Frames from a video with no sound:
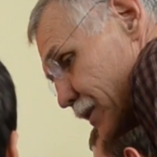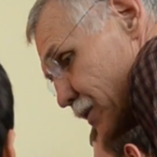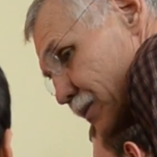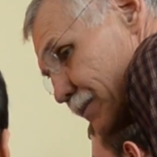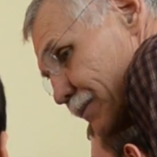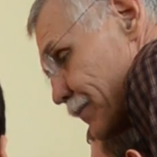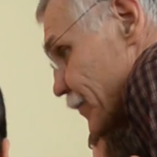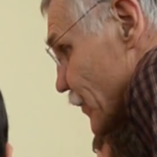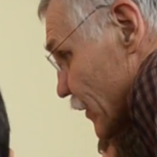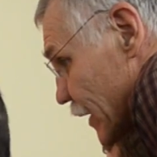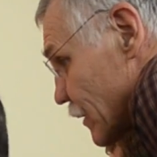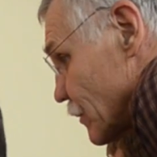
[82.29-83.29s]
I think
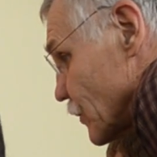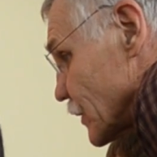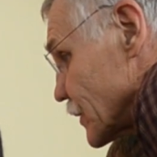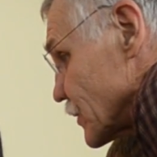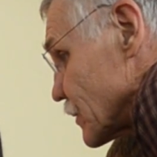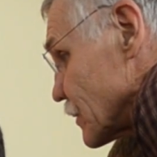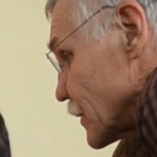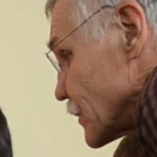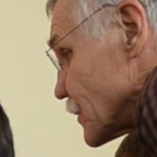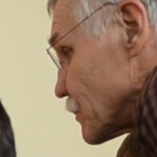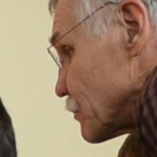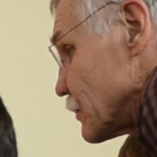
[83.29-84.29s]
a, a lot of the students
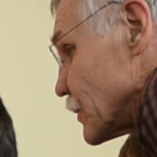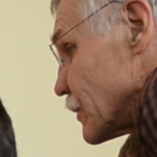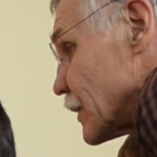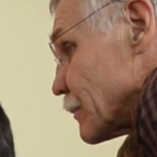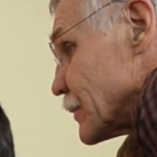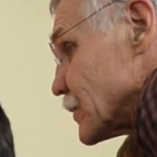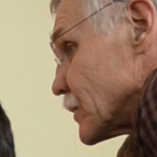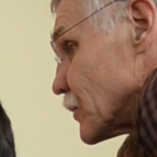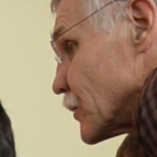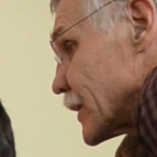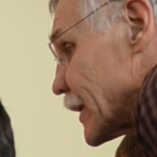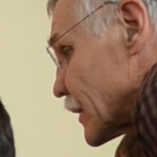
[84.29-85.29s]
over time will begin to
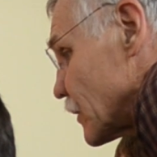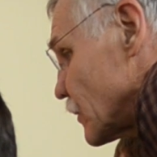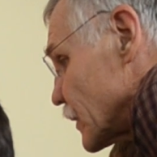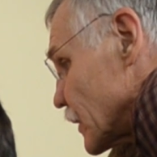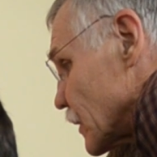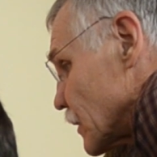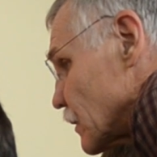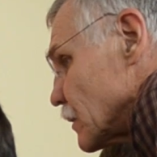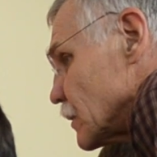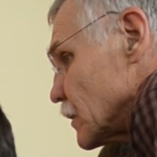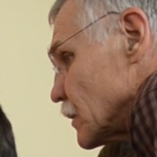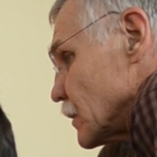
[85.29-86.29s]
see that they
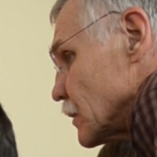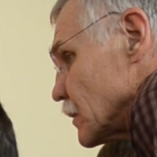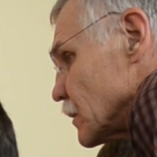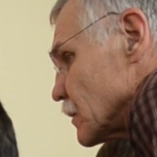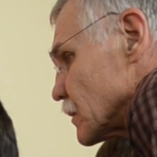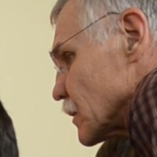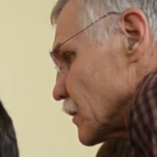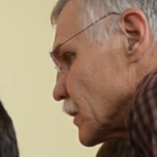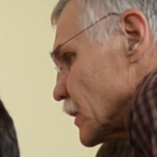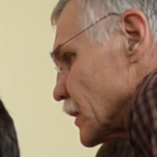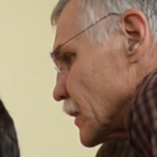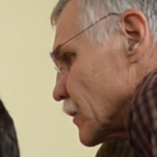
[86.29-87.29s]
can
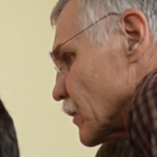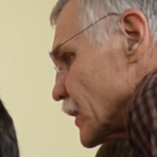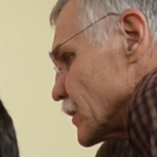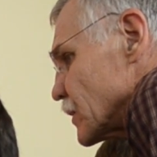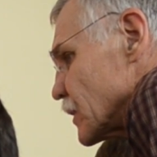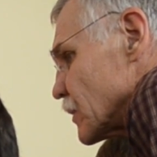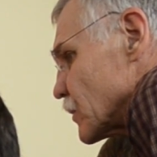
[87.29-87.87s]
control their own